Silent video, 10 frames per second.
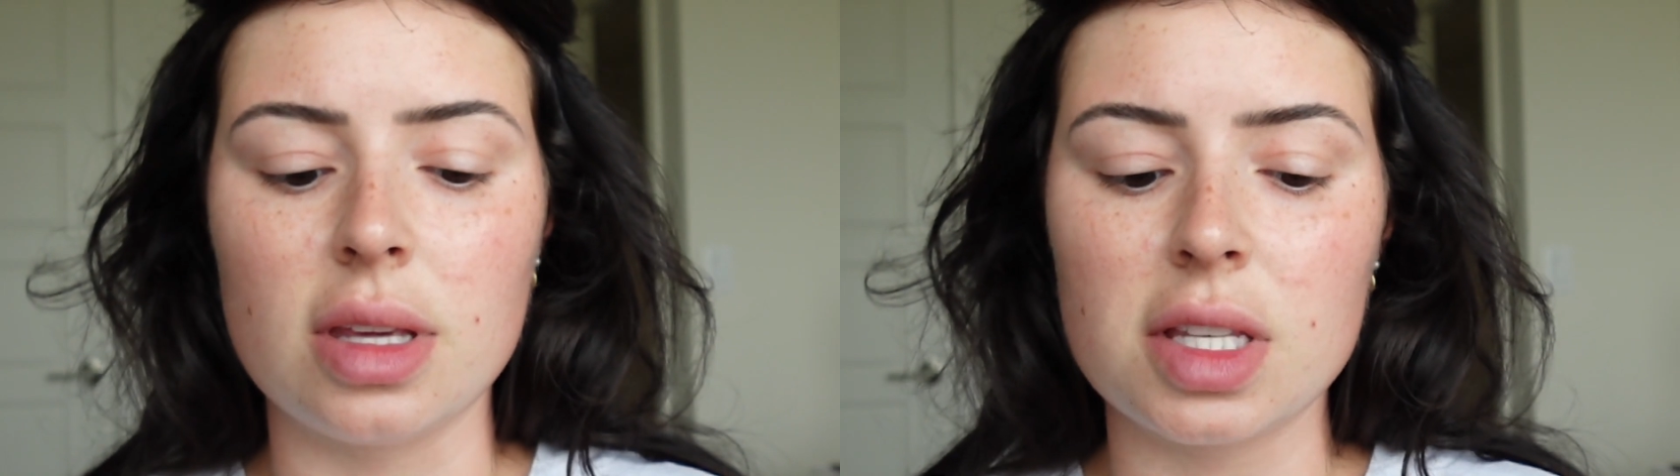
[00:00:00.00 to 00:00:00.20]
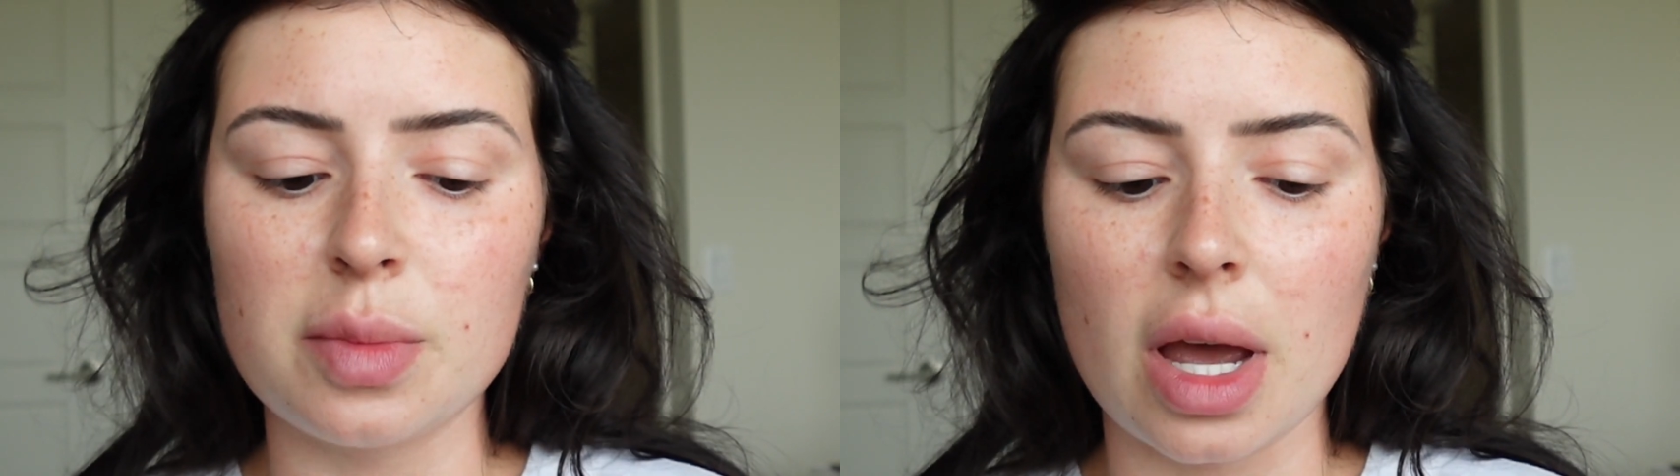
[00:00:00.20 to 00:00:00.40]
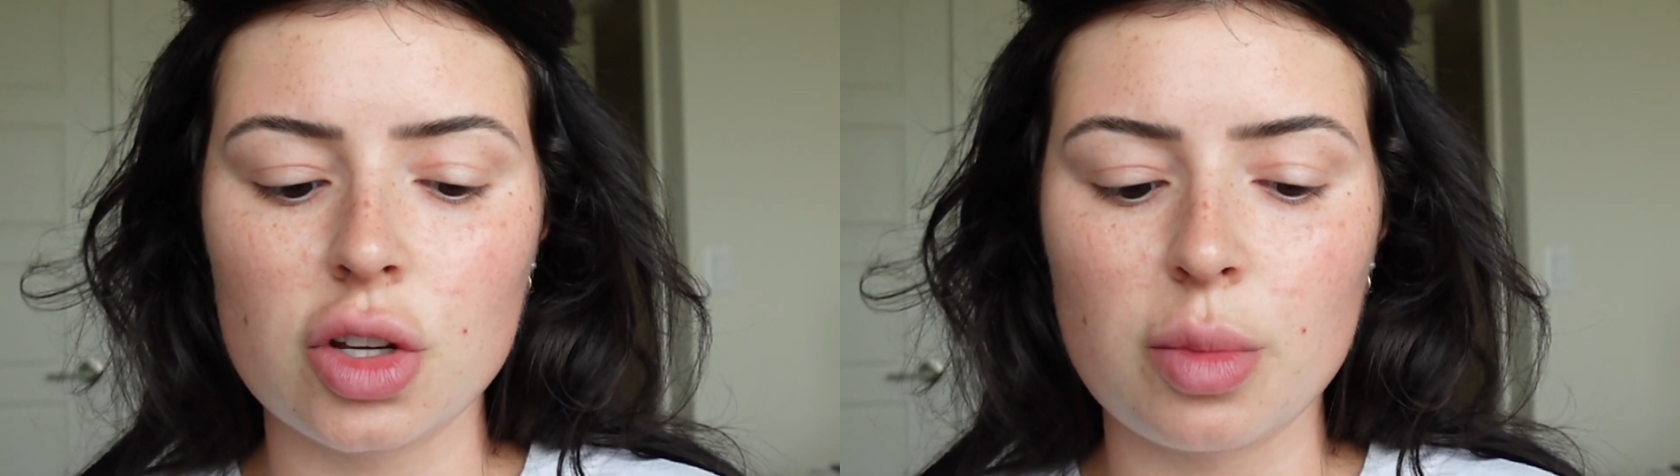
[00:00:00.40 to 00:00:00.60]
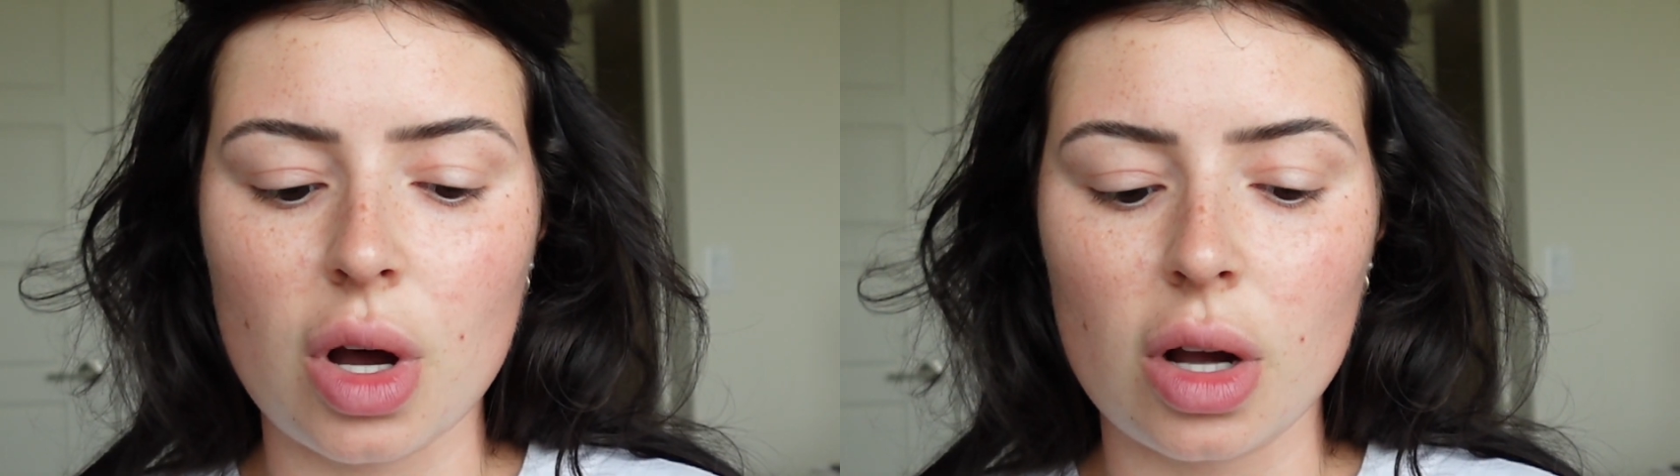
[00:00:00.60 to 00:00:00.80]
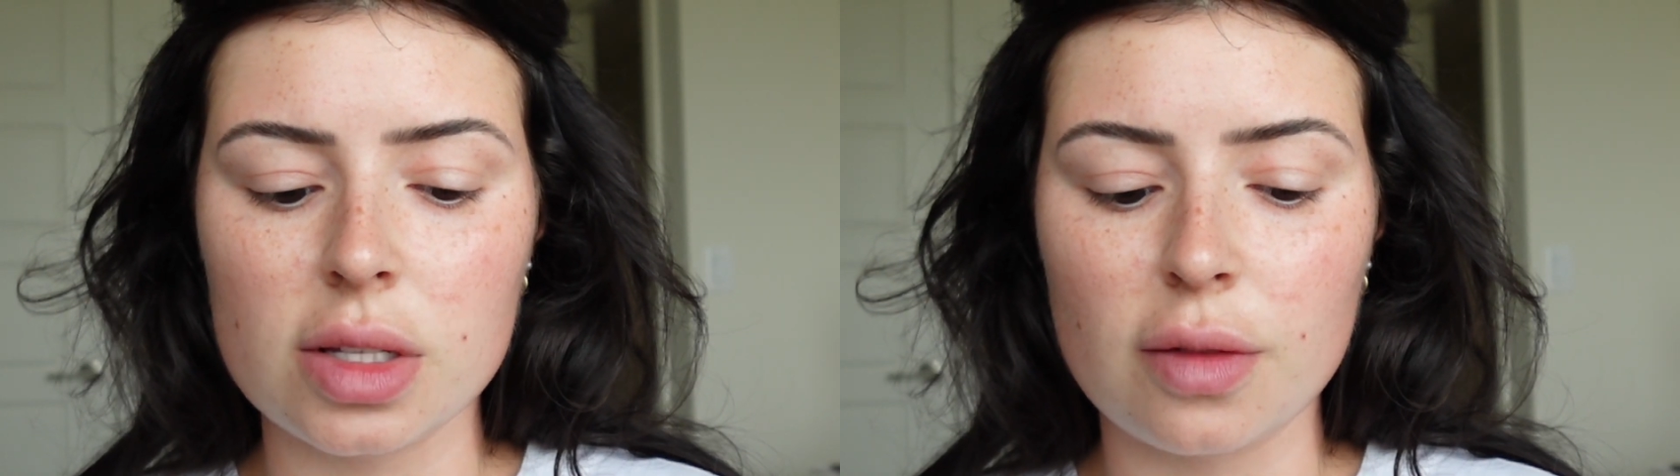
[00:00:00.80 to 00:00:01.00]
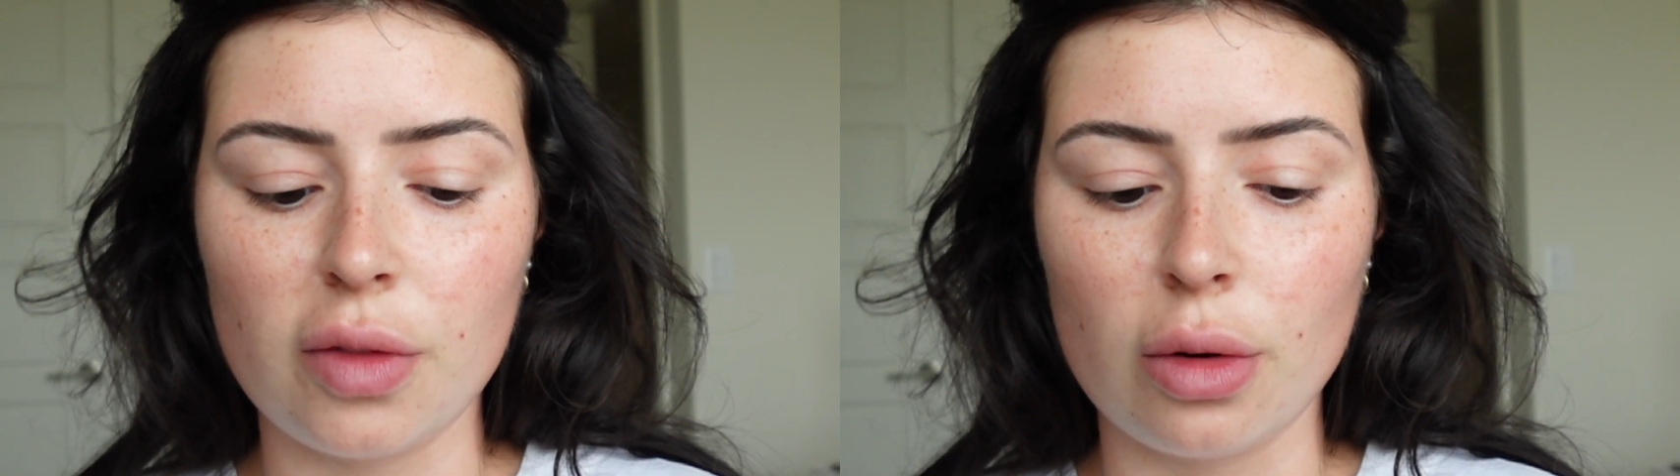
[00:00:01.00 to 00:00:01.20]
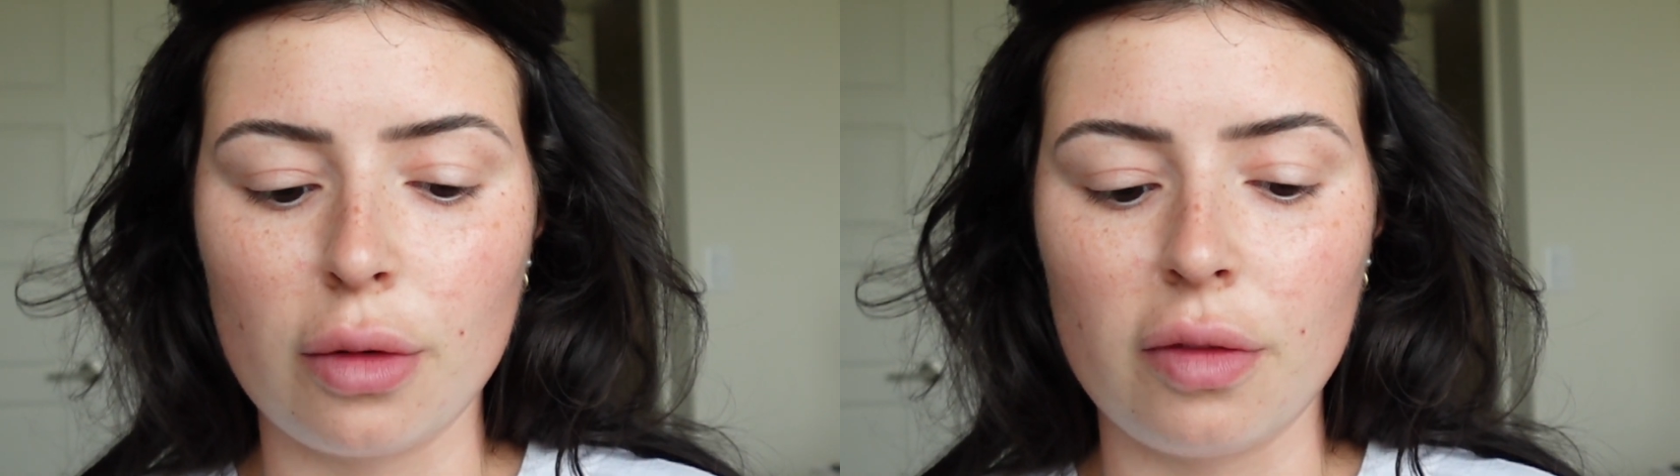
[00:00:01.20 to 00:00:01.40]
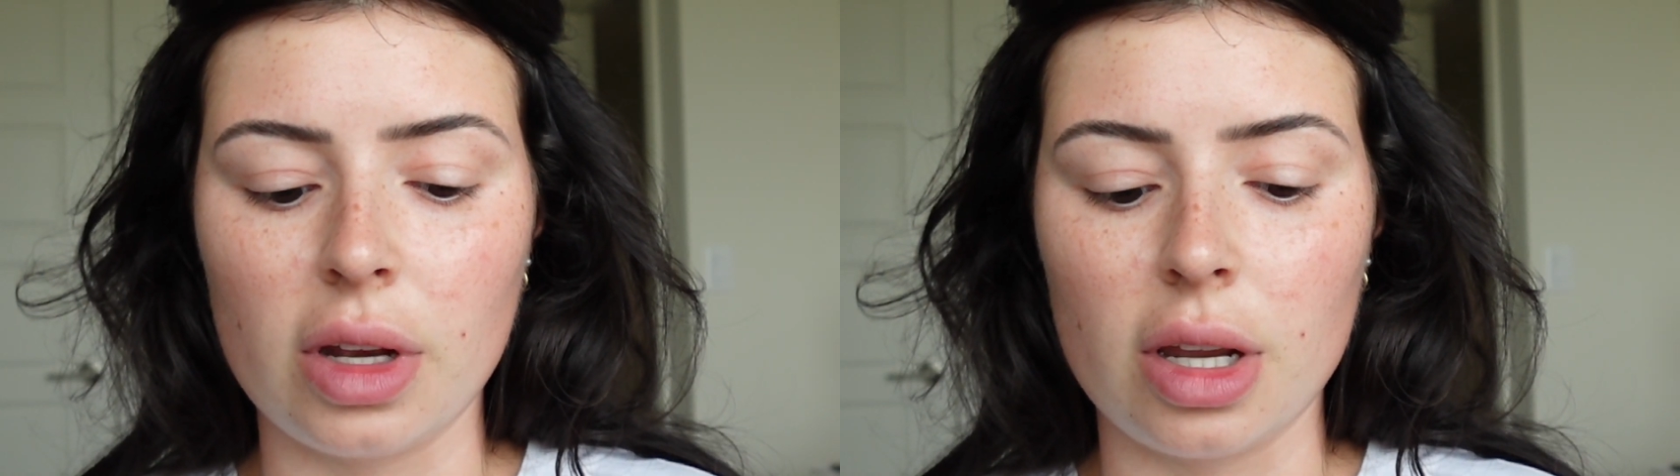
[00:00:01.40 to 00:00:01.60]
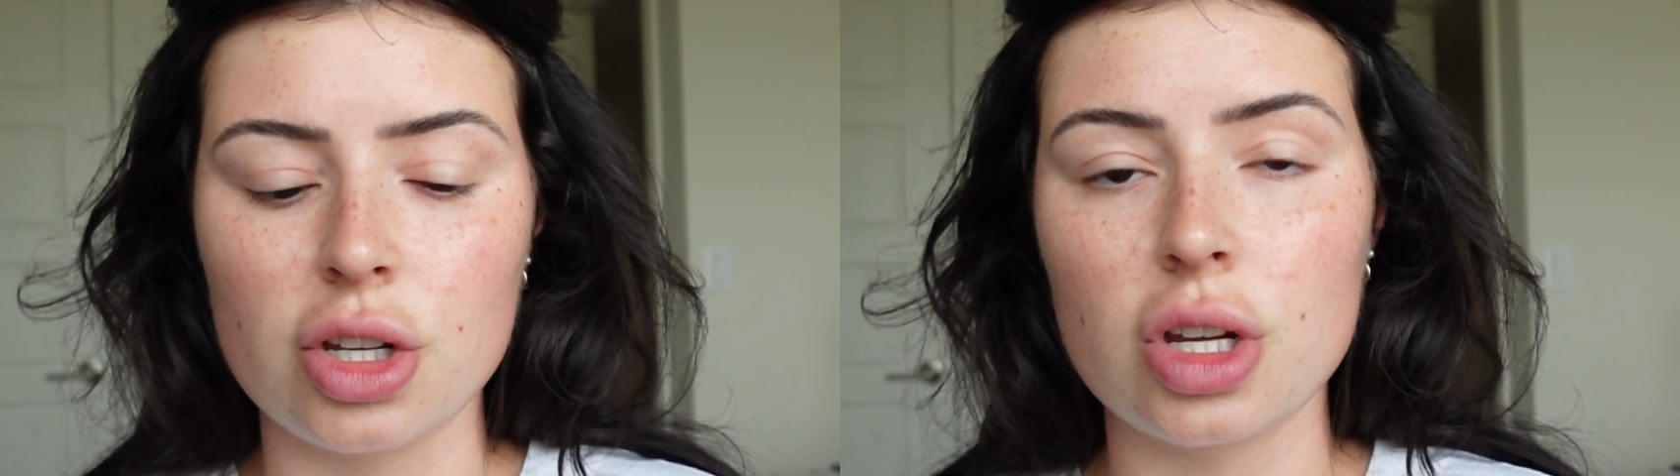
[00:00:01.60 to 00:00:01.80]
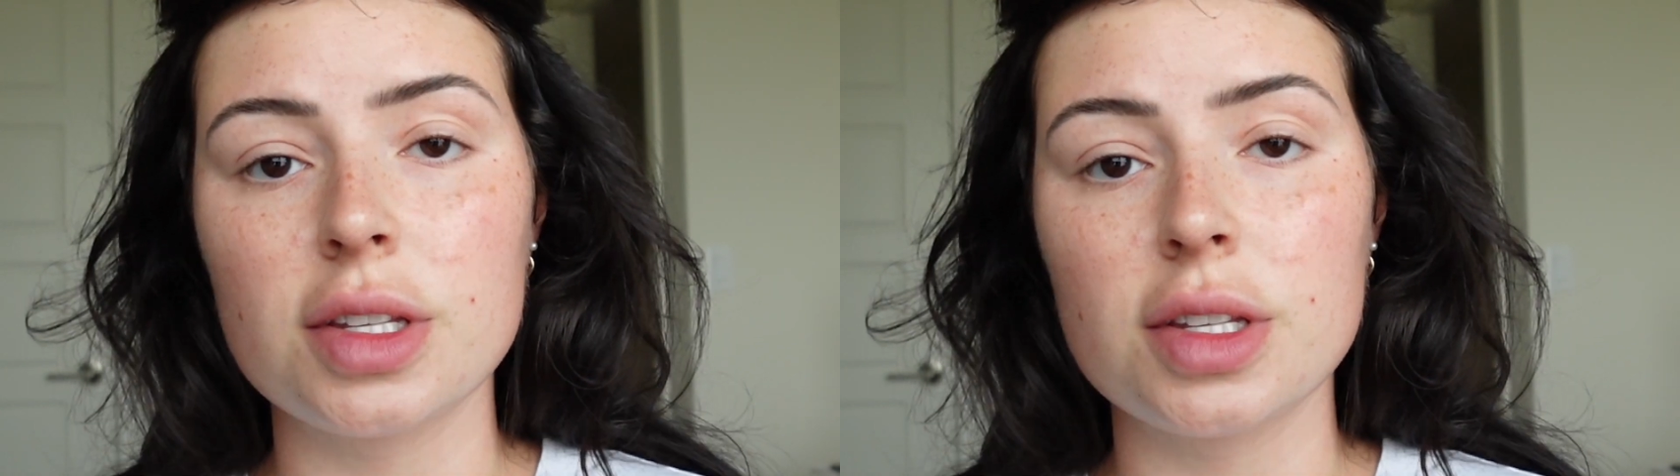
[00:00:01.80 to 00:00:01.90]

the Smashbox Photo Finish